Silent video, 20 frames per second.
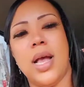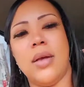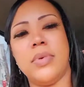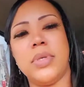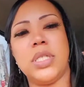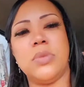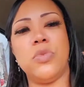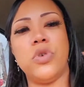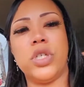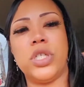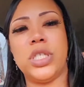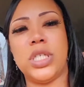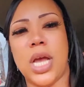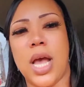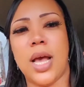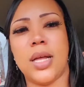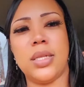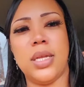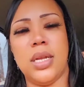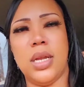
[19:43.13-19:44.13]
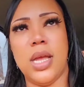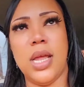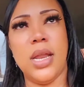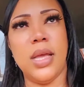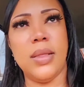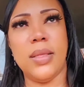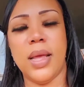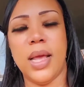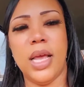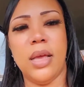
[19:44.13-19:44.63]
I was more shocked than
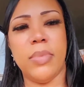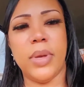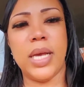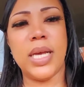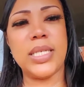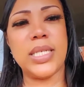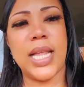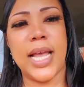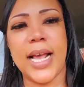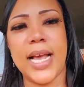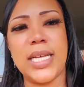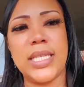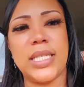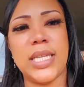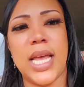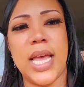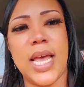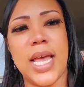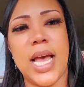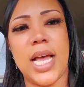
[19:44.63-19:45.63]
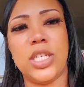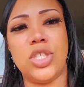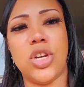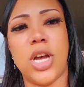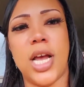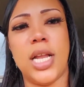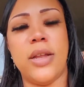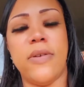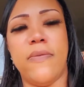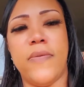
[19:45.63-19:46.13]
anything because like I said, I
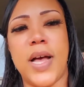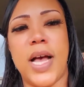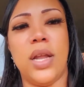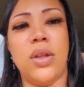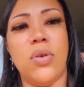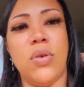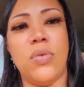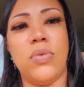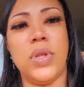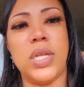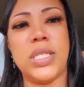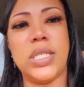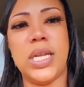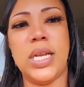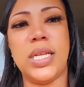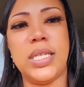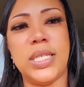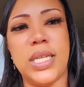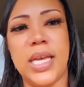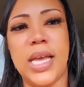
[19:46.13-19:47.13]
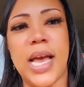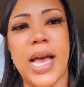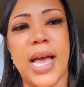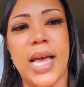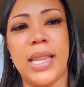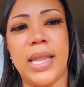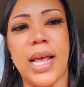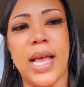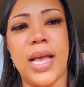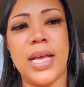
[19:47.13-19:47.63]
tried to follow the CDC
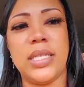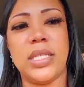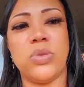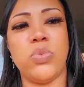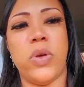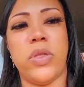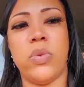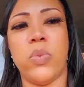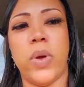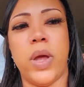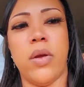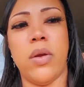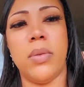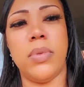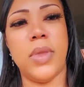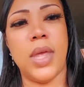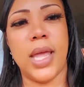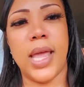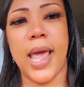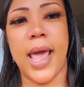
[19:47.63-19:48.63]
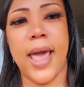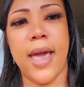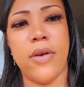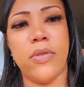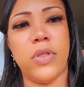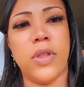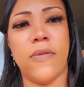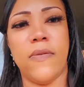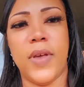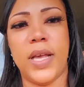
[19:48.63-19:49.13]
guidelines with wearing the
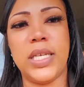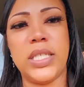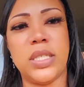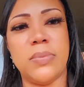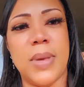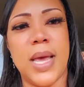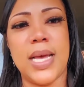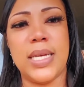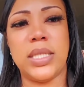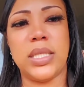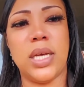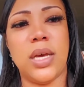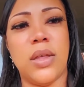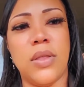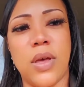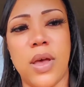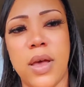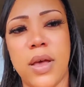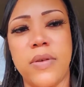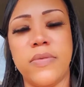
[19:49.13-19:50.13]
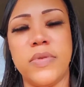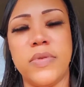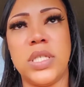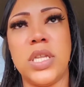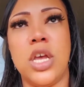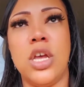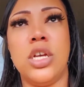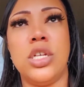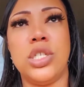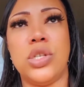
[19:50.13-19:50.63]
gown, the face mask, the gloves,
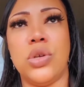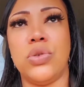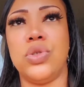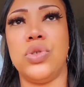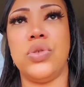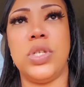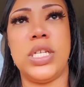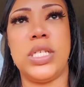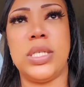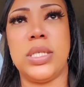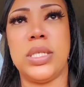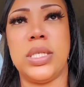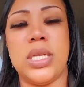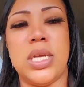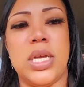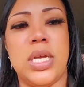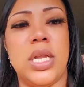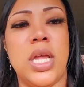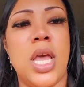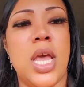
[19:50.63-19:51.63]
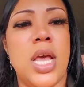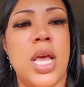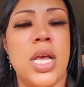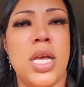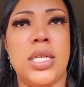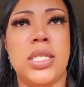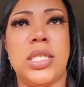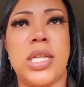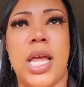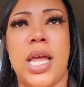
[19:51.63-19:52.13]
social distancing,
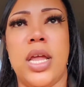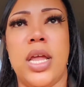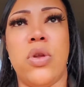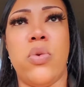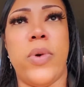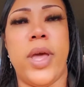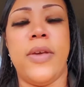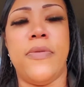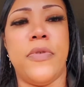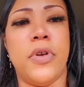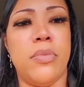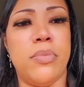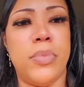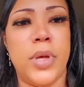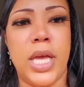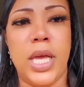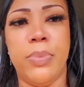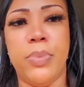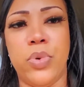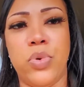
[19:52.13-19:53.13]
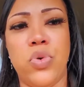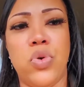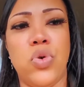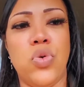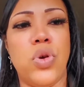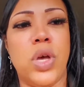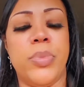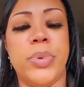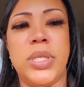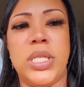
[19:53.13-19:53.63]
staying away from people
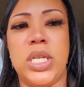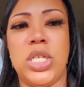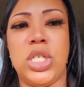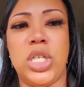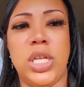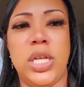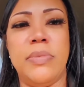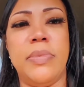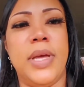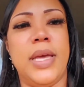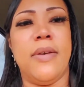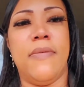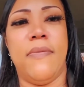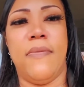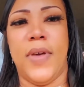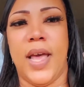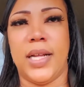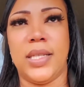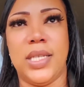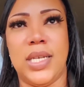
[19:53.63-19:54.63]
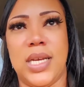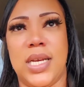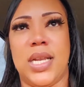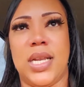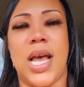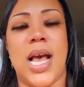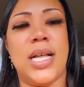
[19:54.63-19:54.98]
who could potentially be affected.